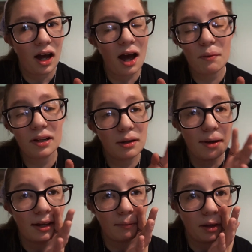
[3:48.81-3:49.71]
I wanted to
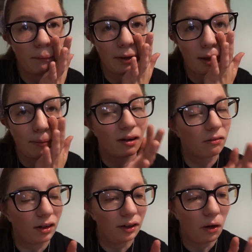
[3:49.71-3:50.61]
make something with them. I
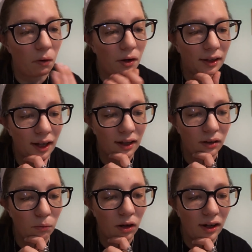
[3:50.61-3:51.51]
don't really know
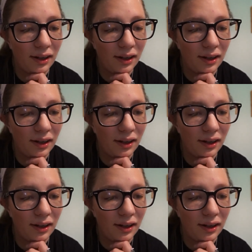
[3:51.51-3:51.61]
exactly what.